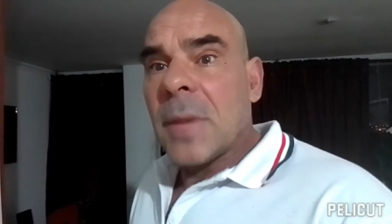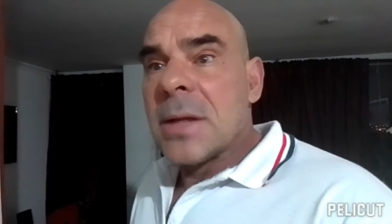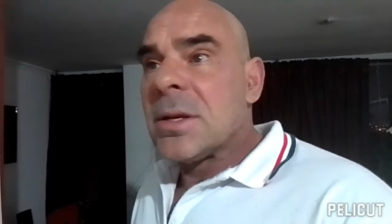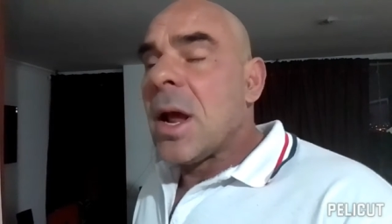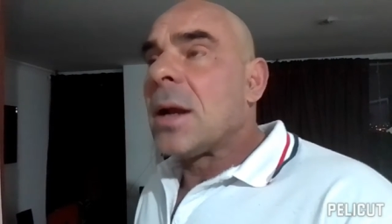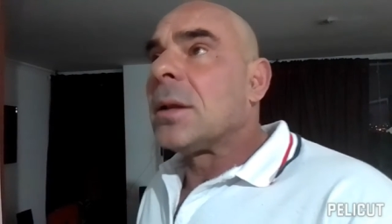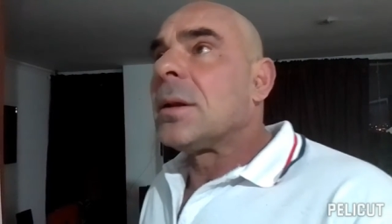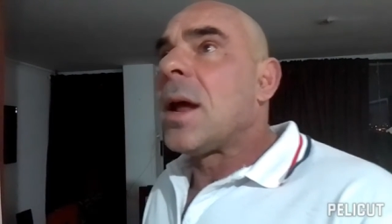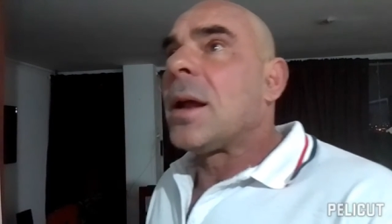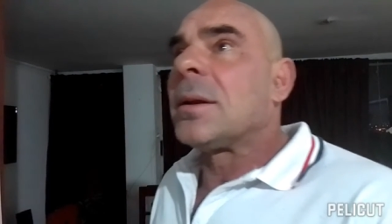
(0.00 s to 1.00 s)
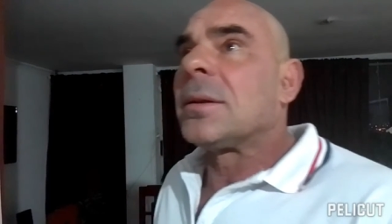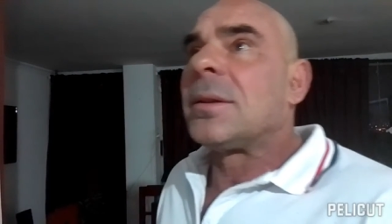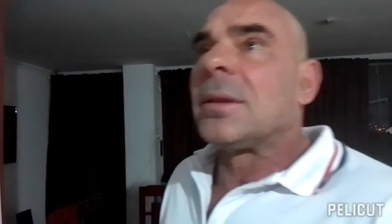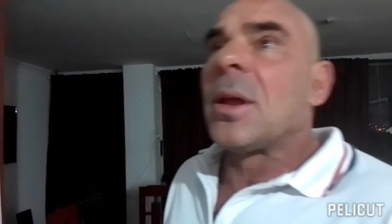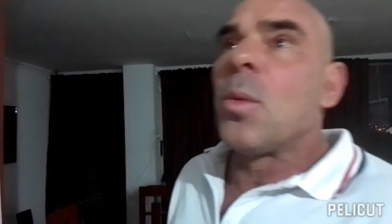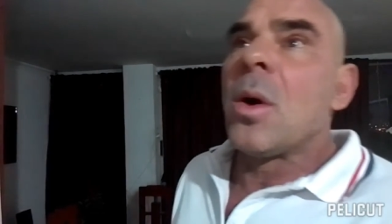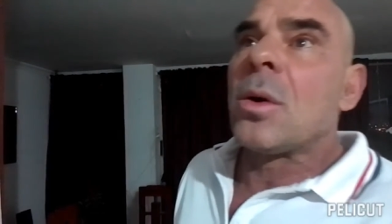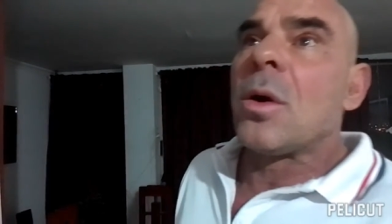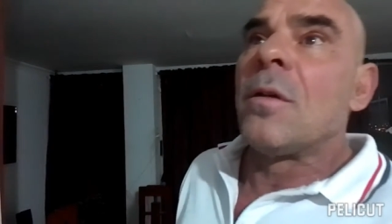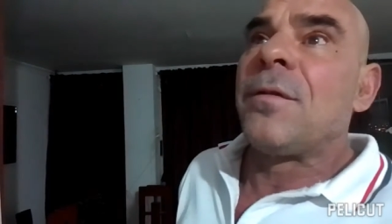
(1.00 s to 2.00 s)
It's not that they won't
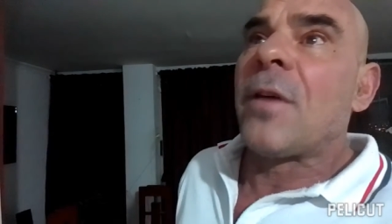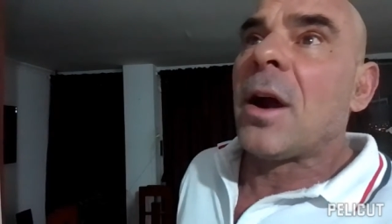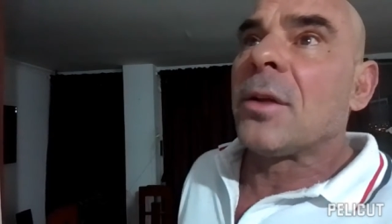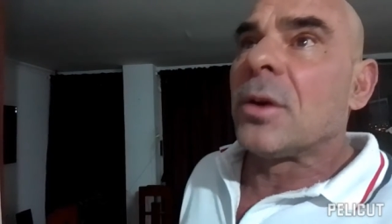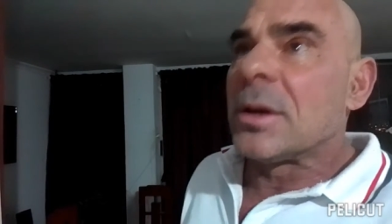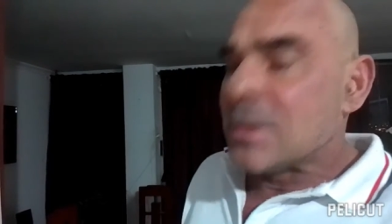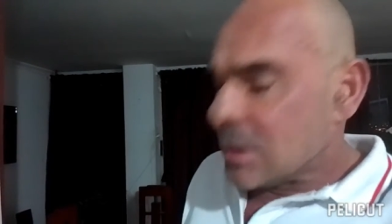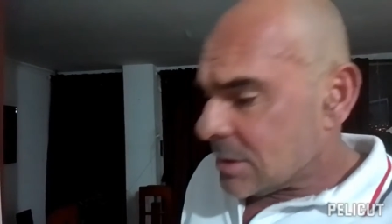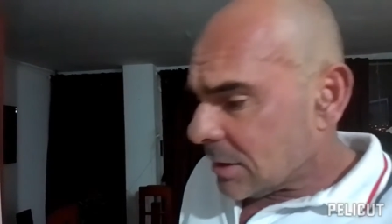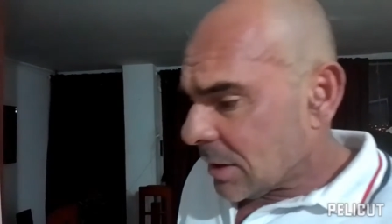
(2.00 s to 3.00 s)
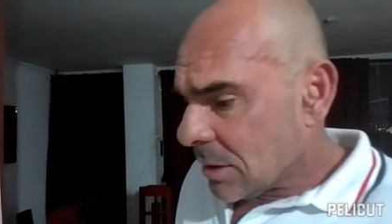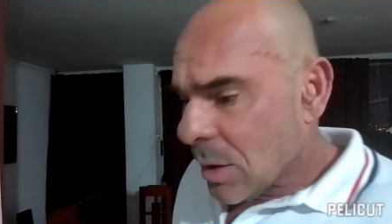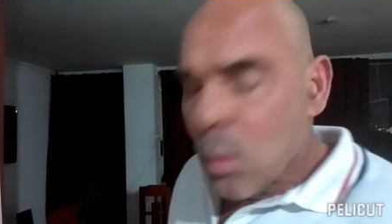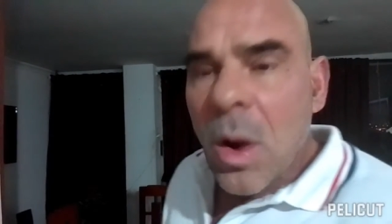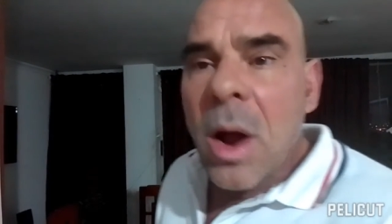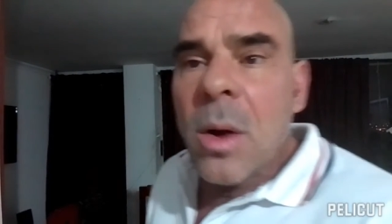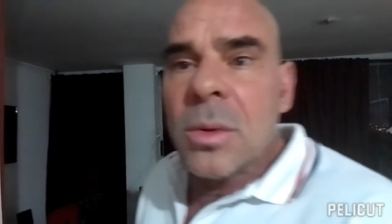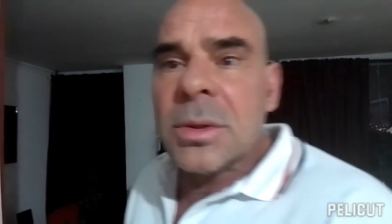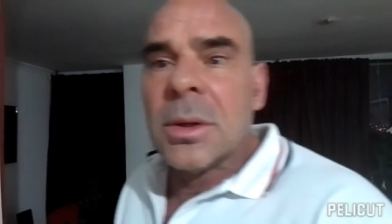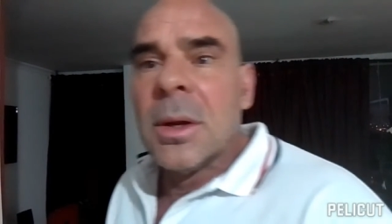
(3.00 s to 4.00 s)
go farther. It's just that they
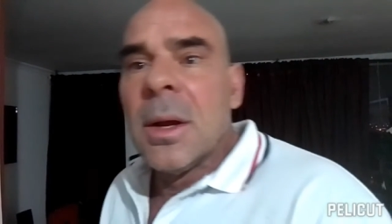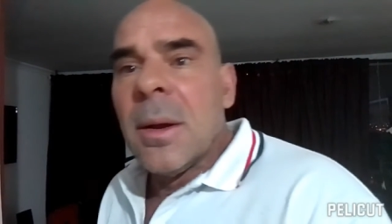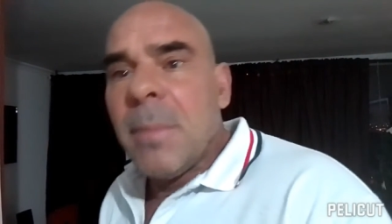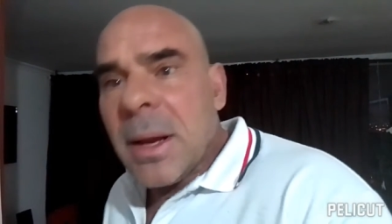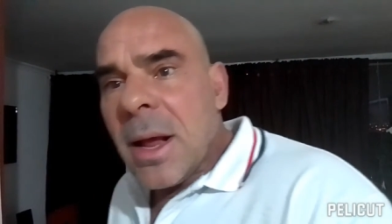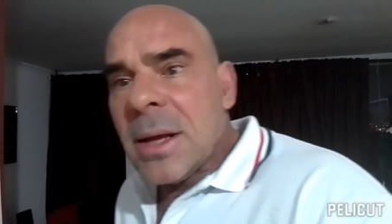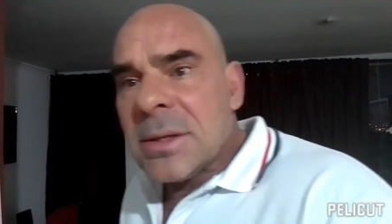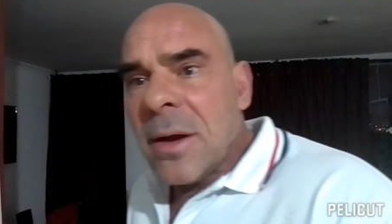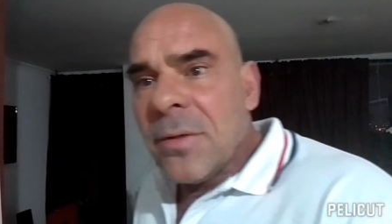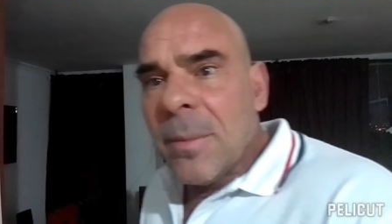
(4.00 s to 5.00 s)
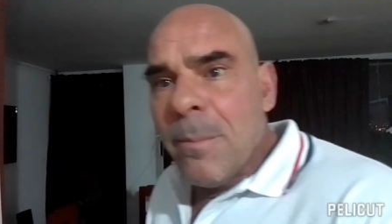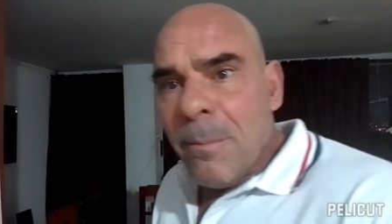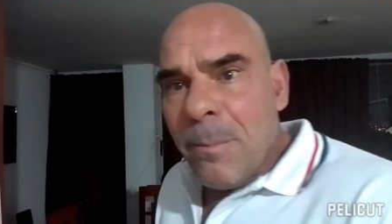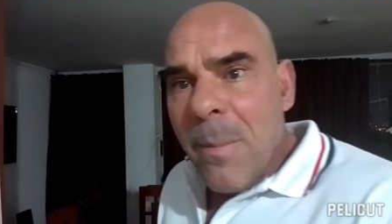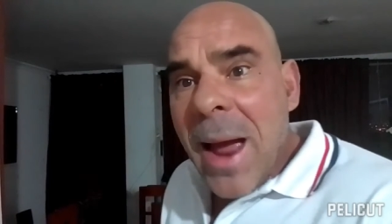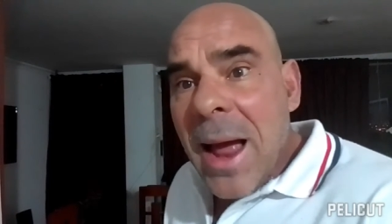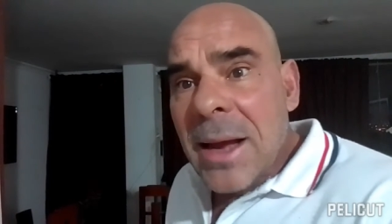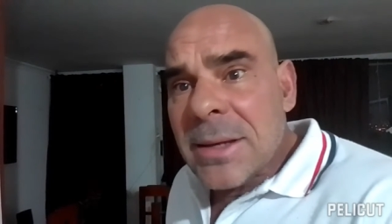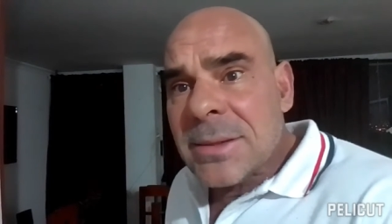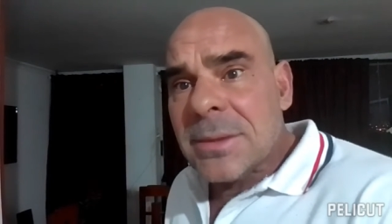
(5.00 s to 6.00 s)
won't, because of the
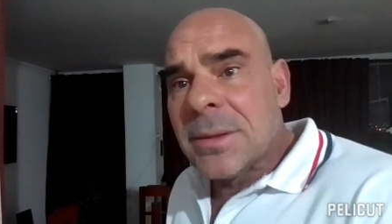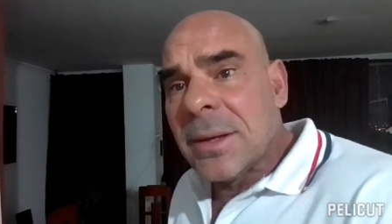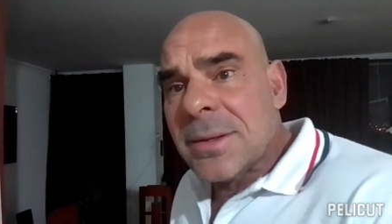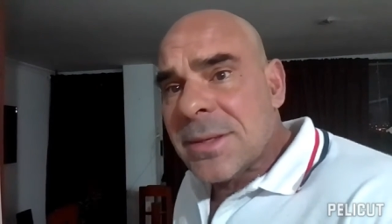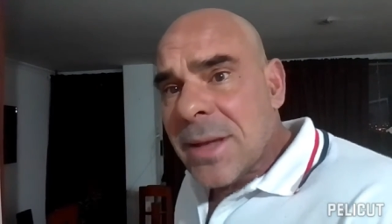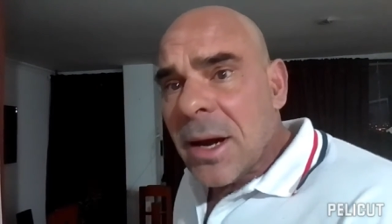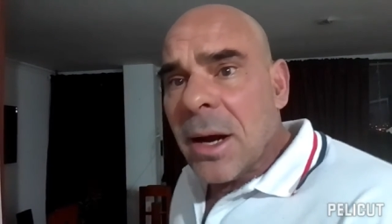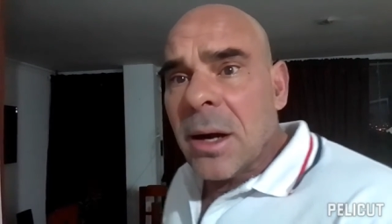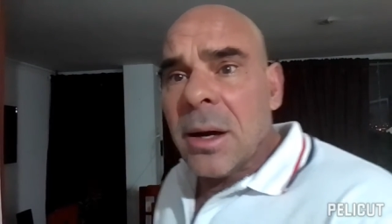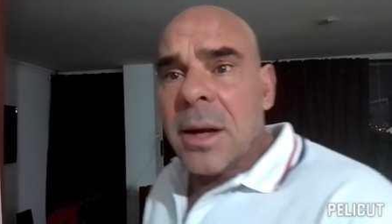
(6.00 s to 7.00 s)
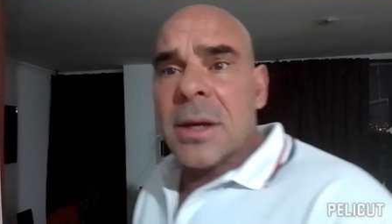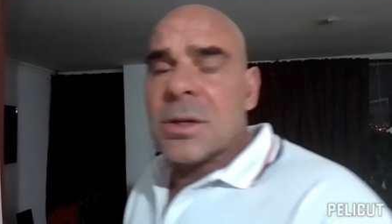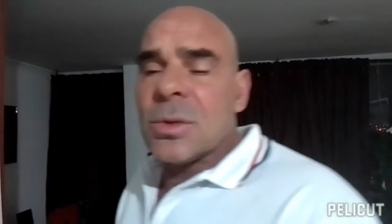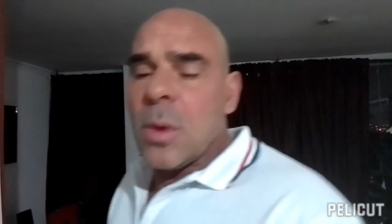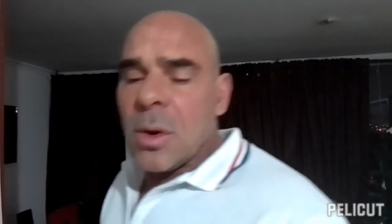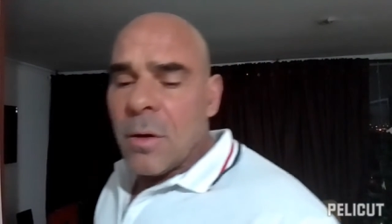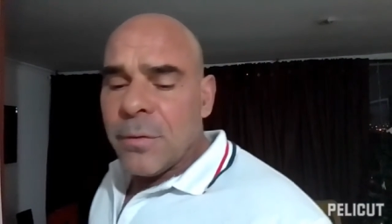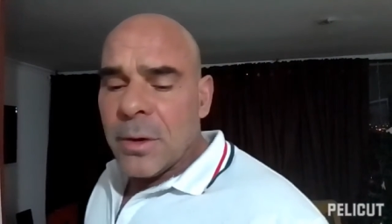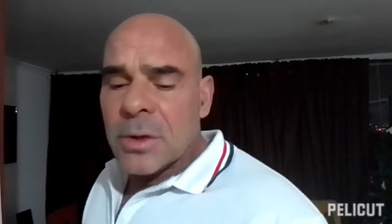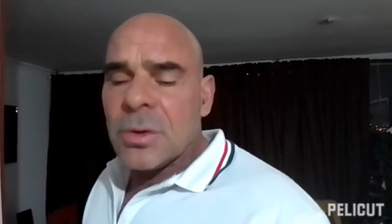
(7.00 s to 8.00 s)
mass that's there, and it just won't go further.